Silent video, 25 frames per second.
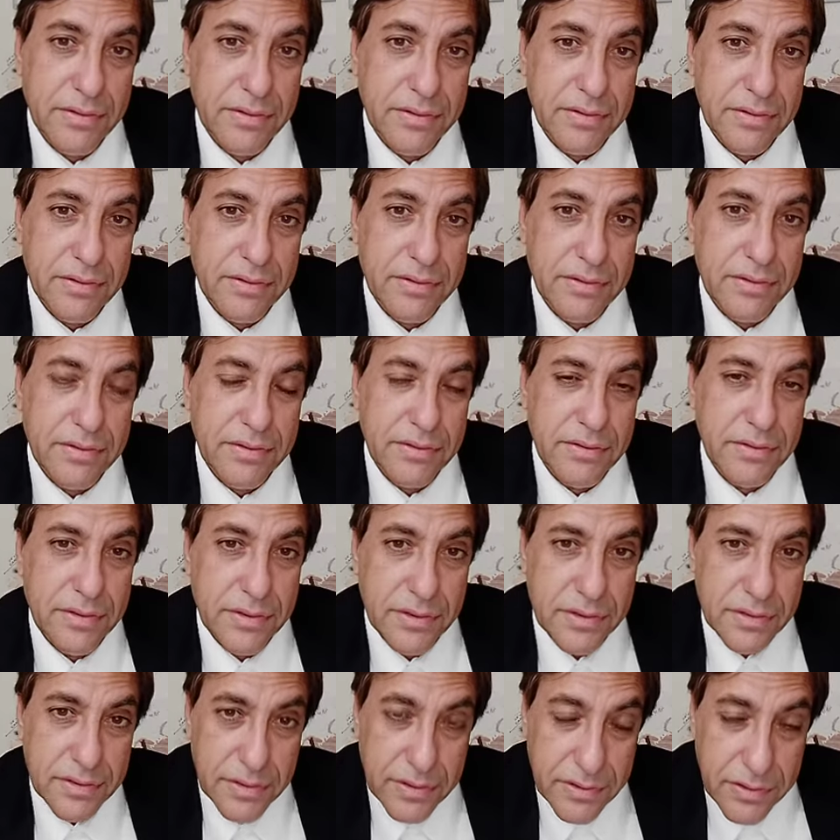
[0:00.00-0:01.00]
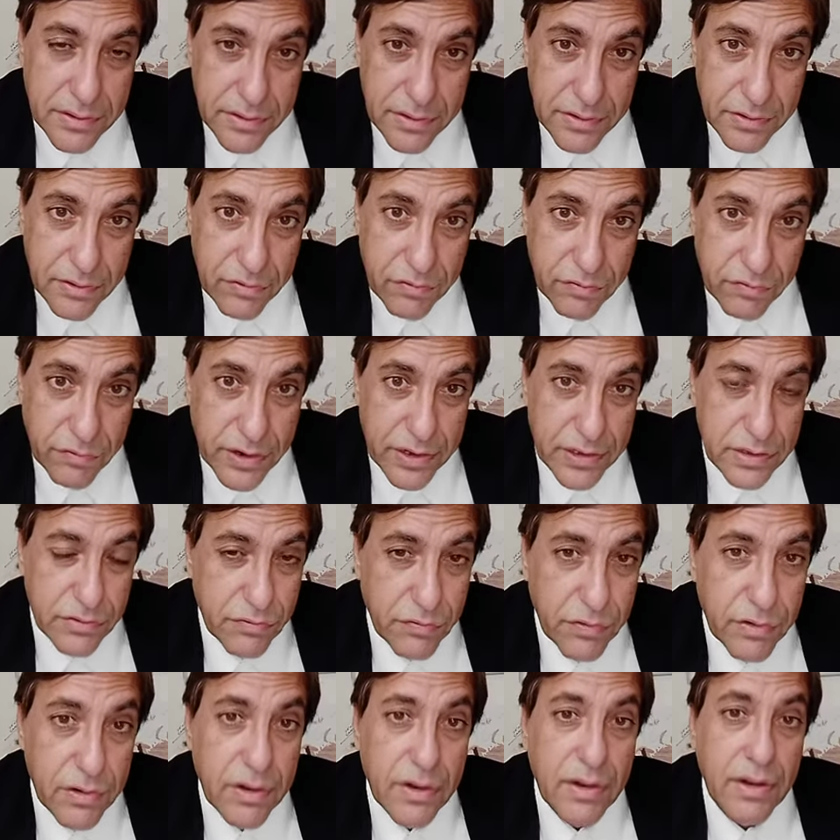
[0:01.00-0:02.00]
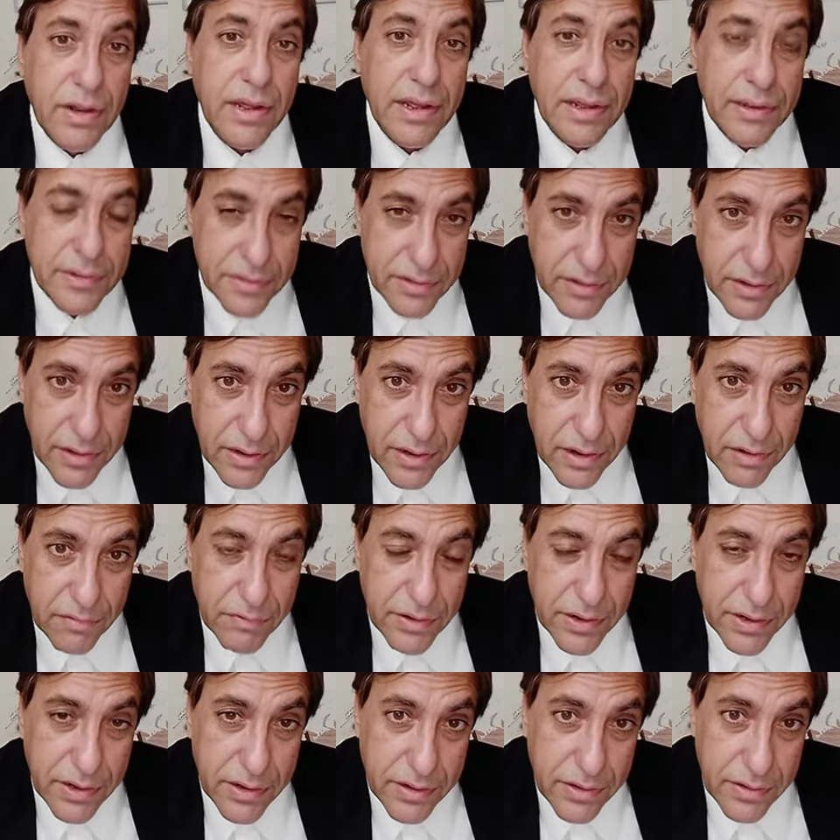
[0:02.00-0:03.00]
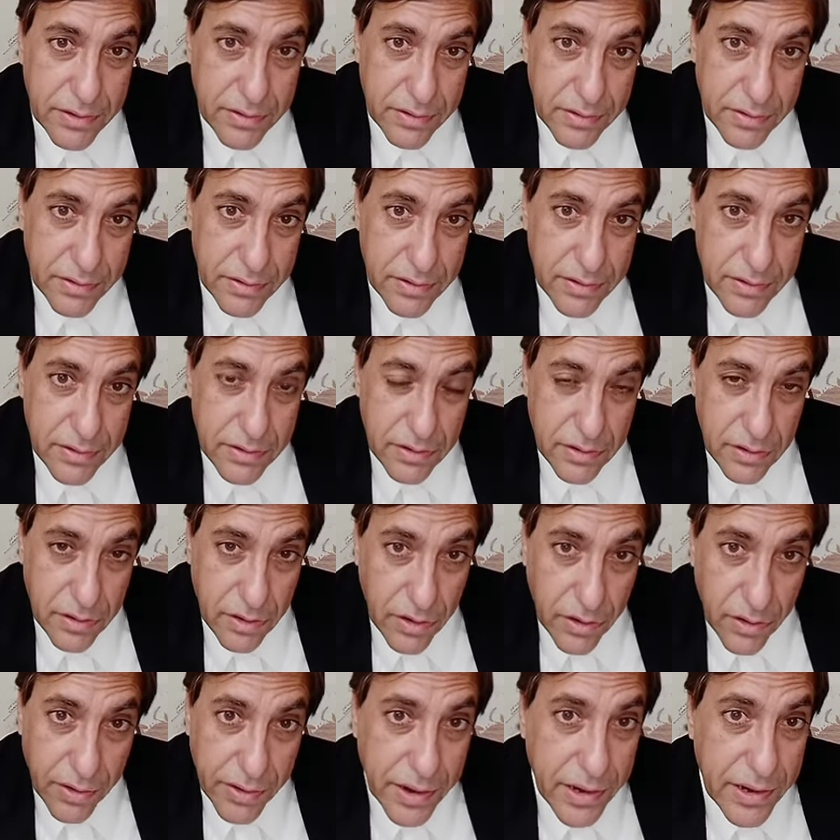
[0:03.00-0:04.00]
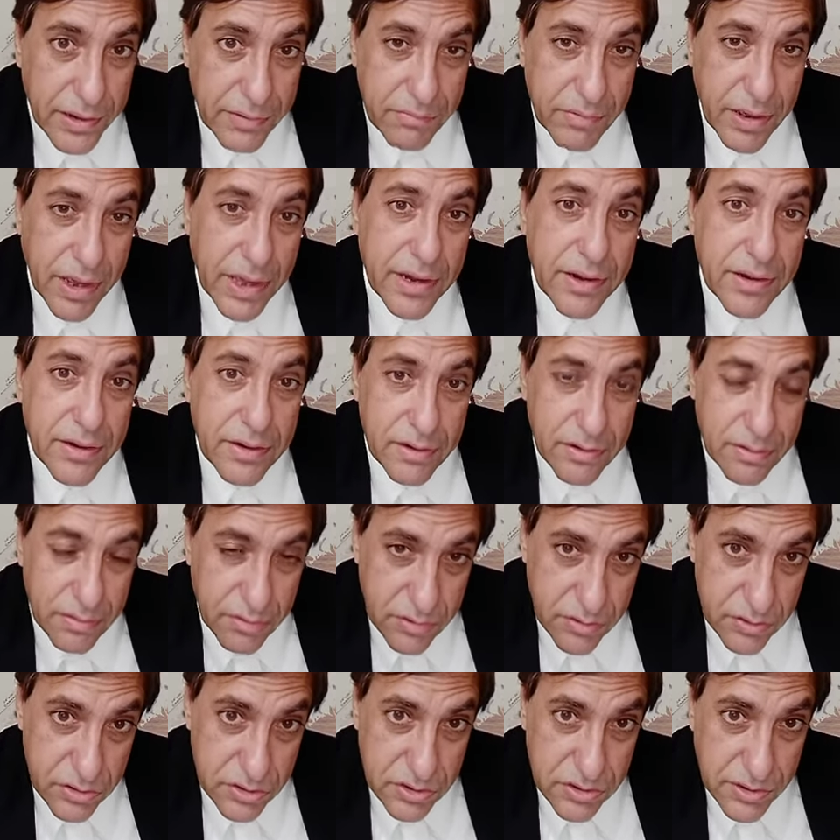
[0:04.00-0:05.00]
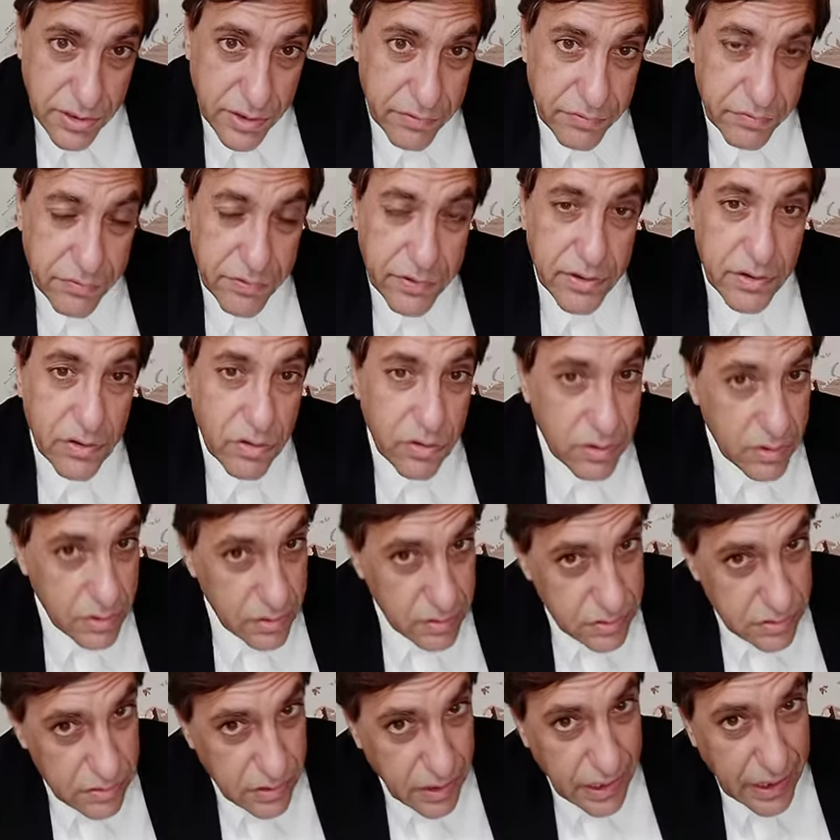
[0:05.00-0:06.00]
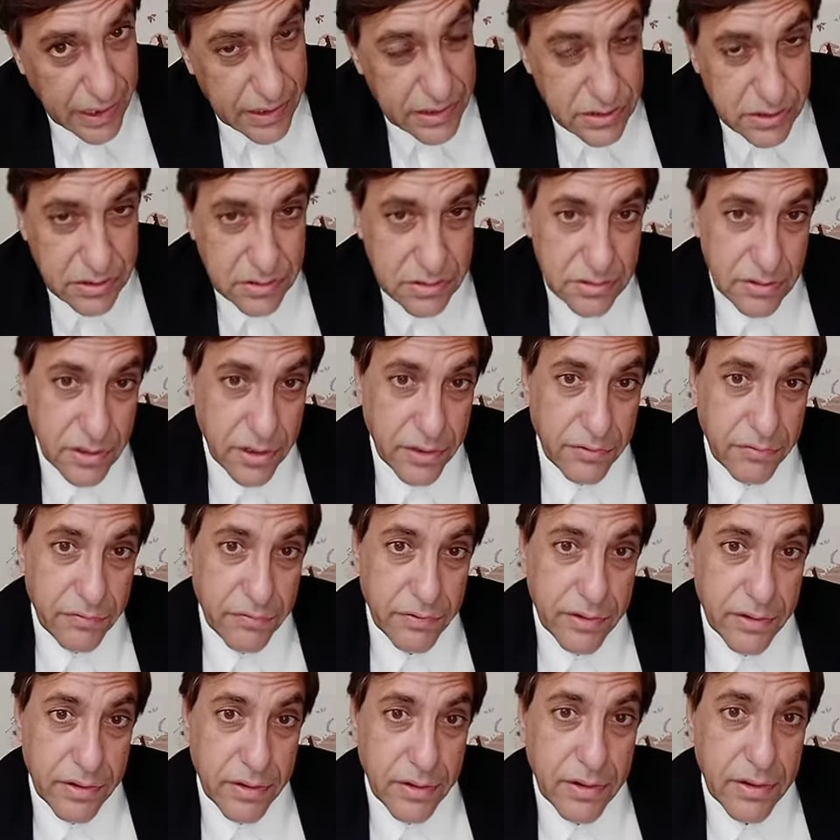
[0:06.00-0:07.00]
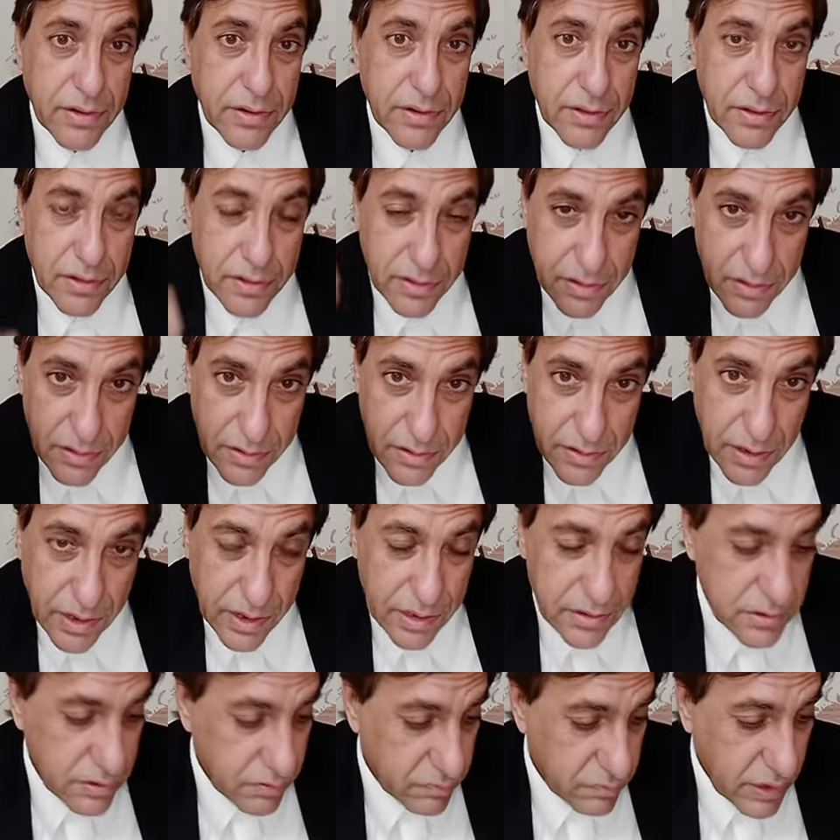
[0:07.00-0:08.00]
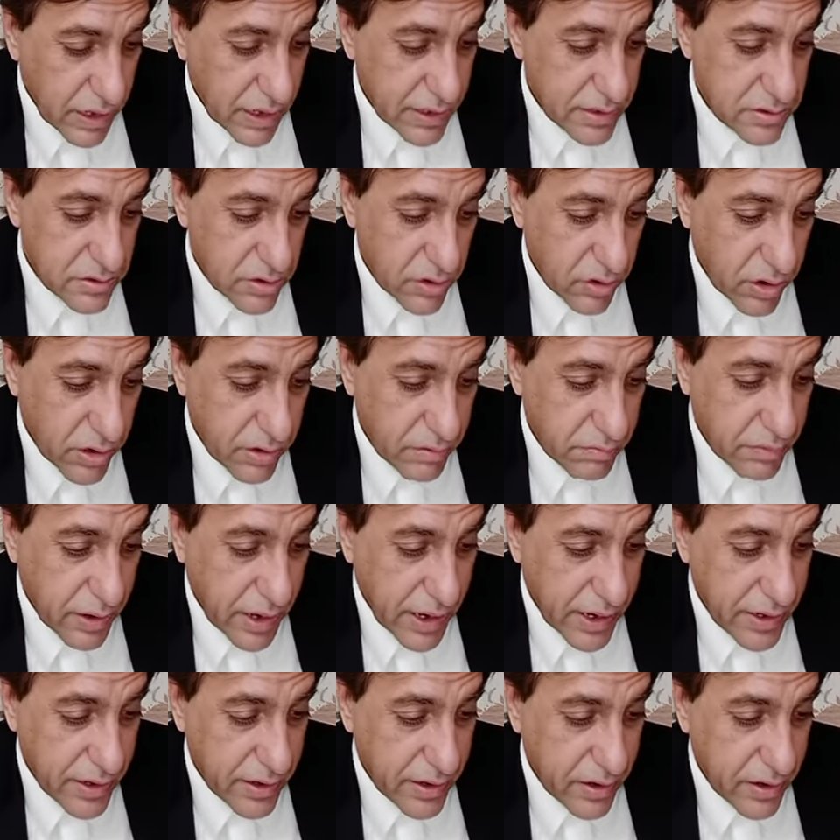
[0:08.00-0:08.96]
the faithful and the loving godly man Stephen slash Stephen, as if that's not bad enough,